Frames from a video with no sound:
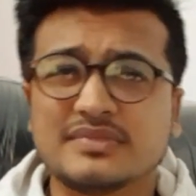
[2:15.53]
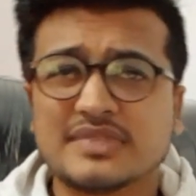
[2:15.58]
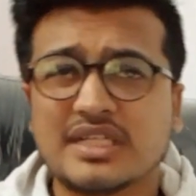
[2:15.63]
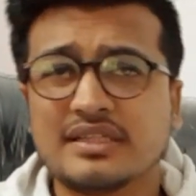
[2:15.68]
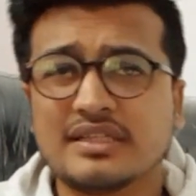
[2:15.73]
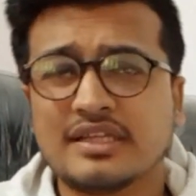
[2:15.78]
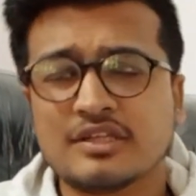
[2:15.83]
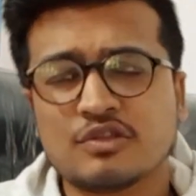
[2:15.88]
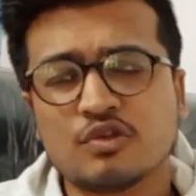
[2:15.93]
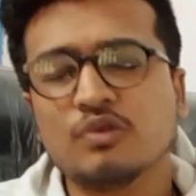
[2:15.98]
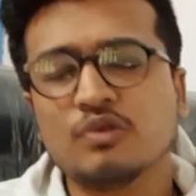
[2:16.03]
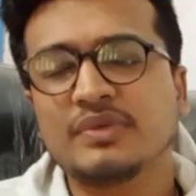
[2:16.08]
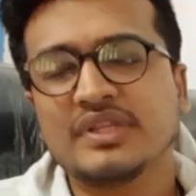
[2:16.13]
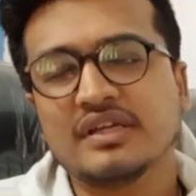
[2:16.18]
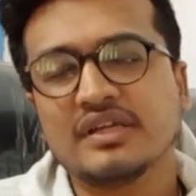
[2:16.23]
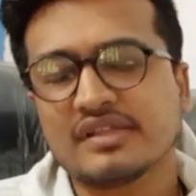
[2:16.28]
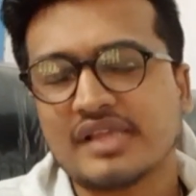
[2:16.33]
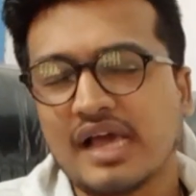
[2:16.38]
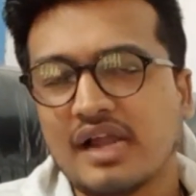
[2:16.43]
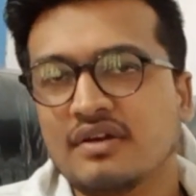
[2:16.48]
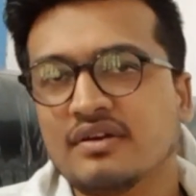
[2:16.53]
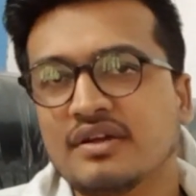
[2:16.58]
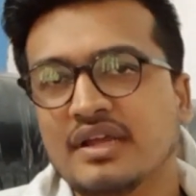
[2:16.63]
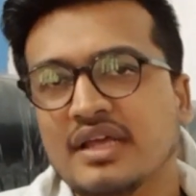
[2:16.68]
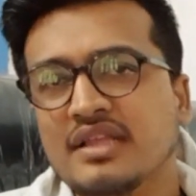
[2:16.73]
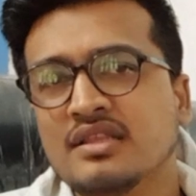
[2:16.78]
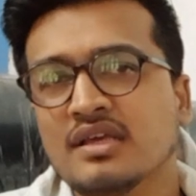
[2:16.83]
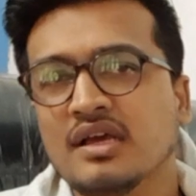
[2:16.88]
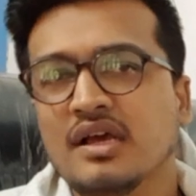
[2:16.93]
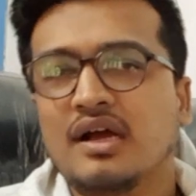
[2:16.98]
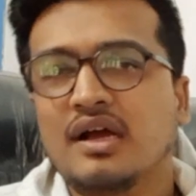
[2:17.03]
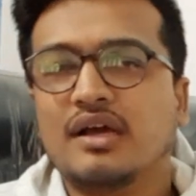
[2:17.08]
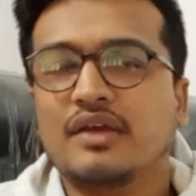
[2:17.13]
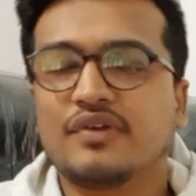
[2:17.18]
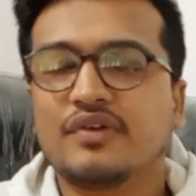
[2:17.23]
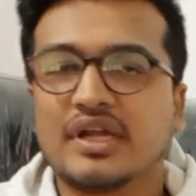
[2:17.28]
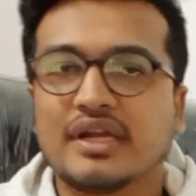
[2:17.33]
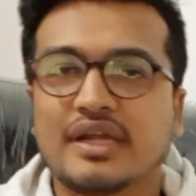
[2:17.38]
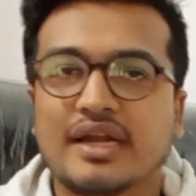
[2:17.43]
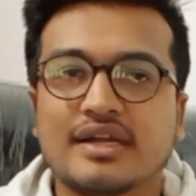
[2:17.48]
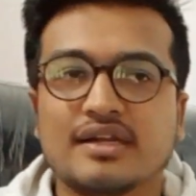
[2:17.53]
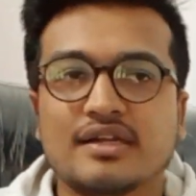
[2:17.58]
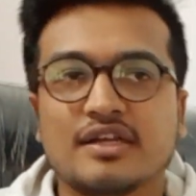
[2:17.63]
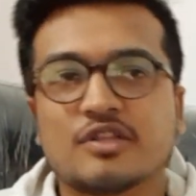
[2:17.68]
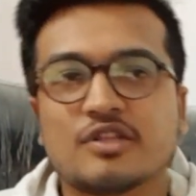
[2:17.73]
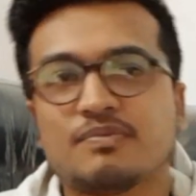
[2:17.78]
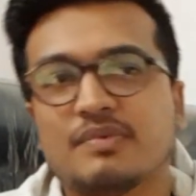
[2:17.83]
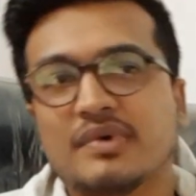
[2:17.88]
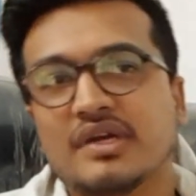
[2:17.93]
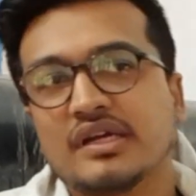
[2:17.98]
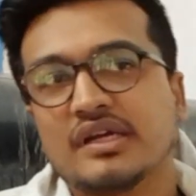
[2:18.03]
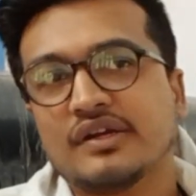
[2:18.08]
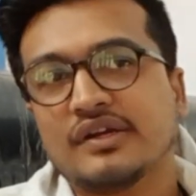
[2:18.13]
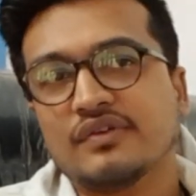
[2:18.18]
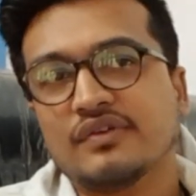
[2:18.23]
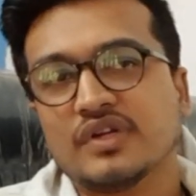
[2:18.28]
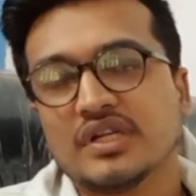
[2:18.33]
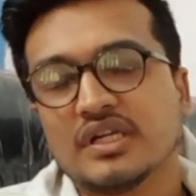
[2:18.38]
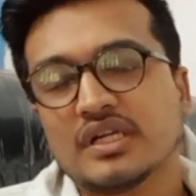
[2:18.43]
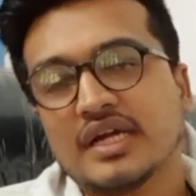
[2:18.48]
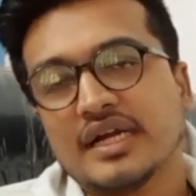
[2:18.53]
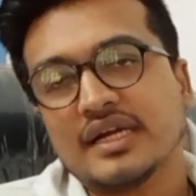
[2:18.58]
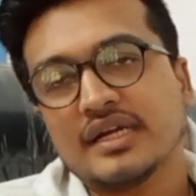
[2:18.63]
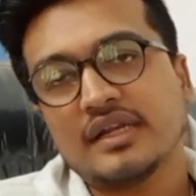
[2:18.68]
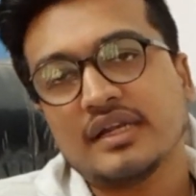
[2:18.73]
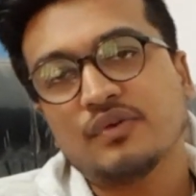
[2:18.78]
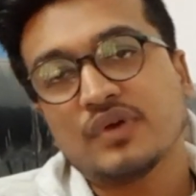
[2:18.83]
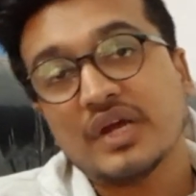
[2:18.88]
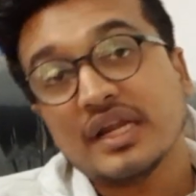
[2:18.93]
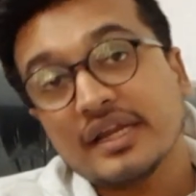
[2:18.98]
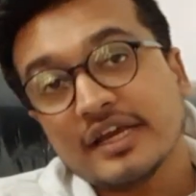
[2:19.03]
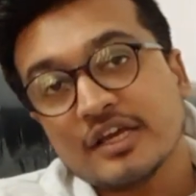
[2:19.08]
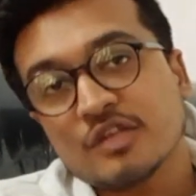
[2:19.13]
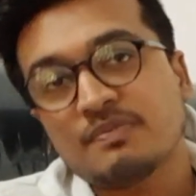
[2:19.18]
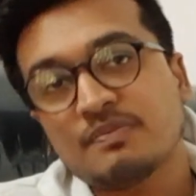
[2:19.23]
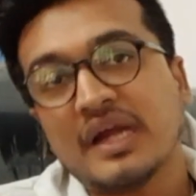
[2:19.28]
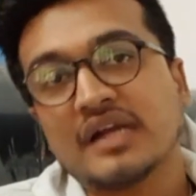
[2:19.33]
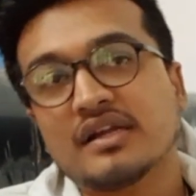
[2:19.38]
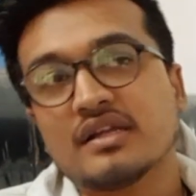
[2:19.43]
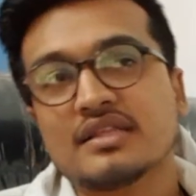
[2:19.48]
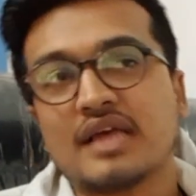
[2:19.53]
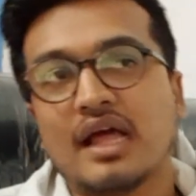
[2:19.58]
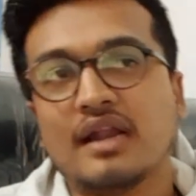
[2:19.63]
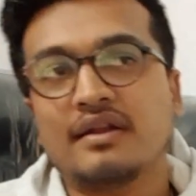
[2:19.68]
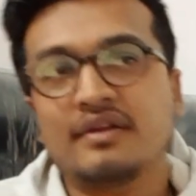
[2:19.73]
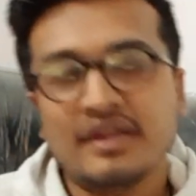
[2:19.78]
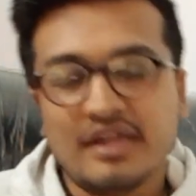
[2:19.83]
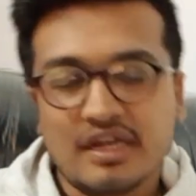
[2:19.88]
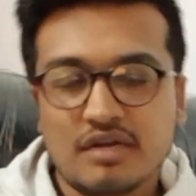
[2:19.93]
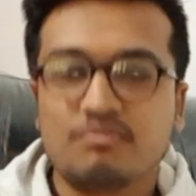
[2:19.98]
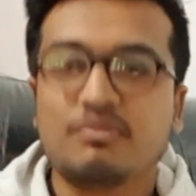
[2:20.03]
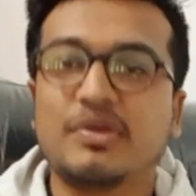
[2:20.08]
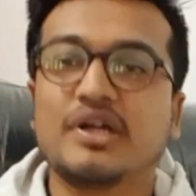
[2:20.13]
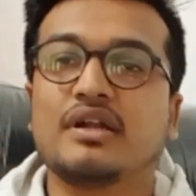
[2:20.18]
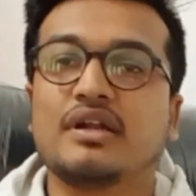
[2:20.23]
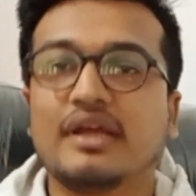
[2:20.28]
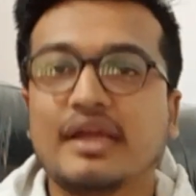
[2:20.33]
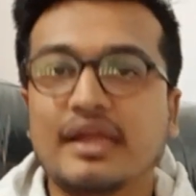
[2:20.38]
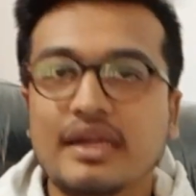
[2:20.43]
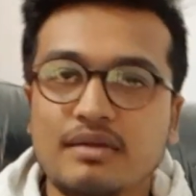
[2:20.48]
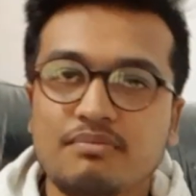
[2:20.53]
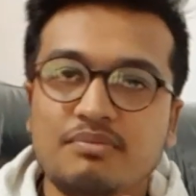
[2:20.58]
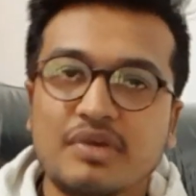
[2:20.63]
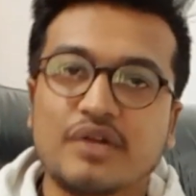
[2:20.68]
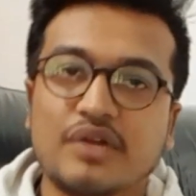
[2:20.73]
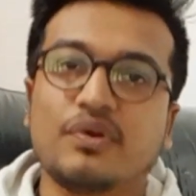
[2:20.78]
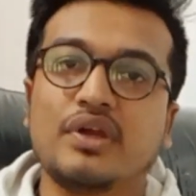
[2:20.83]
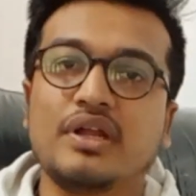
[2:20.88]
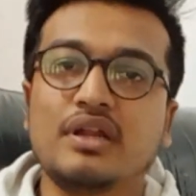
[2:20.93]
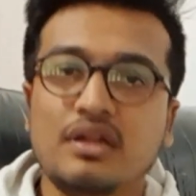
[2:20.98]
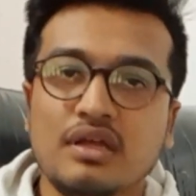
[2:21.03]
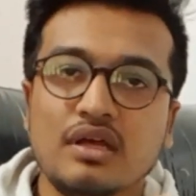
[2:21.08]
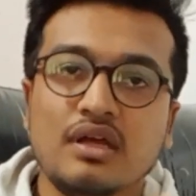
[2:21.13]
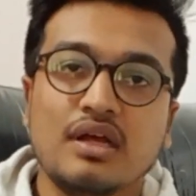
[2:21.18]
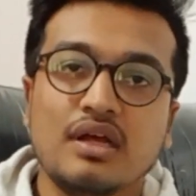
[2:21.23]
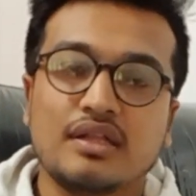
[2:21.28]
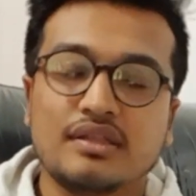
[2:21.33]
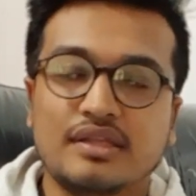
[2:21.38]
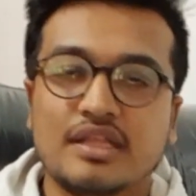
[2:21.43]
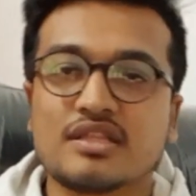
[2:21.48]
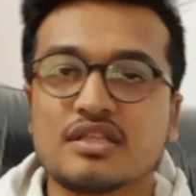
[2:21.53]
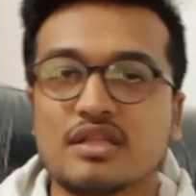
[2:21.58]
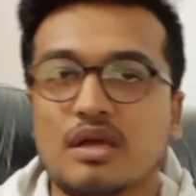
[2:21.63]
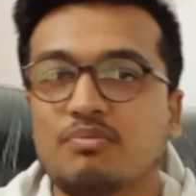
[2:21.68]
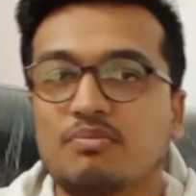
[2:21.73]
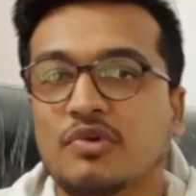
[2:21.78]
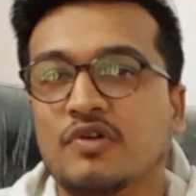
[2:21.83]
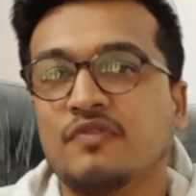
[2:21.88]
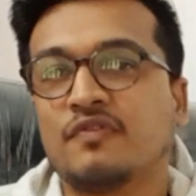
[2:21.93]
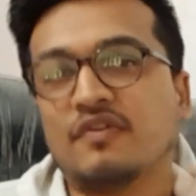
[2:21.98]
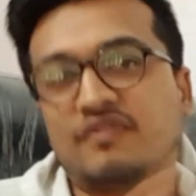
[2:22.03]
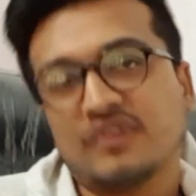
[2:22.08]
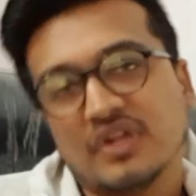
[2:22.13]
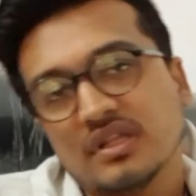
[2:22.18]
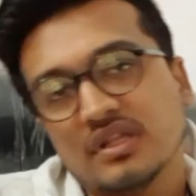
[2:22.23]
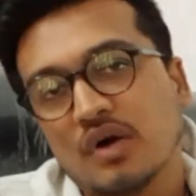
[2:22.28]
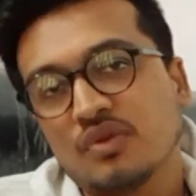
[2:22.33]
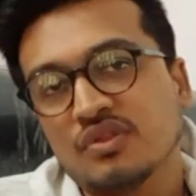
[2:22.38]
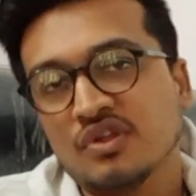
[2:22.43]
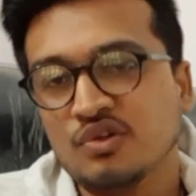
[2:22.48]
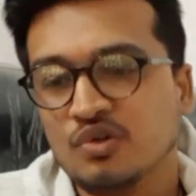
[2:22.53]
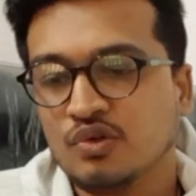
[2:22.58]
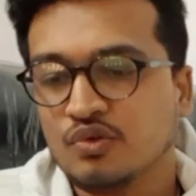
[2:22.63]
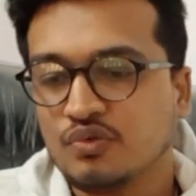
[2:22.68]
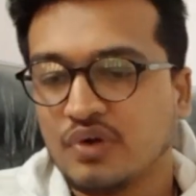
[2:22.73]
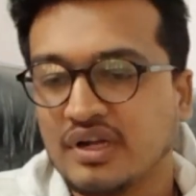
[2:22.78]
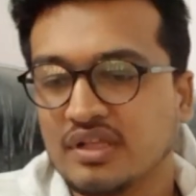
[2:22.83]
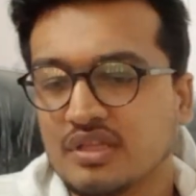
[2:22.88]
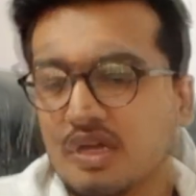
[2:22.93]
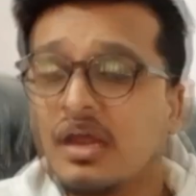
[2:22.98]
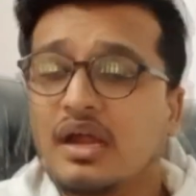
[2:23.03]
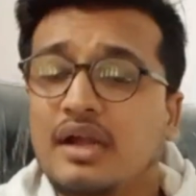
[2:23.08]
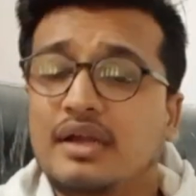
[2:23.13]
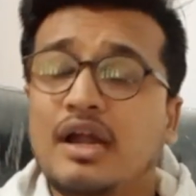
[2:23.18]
This will be the salary range. You can get expect a salary in between this number, 15,000 to 20,000.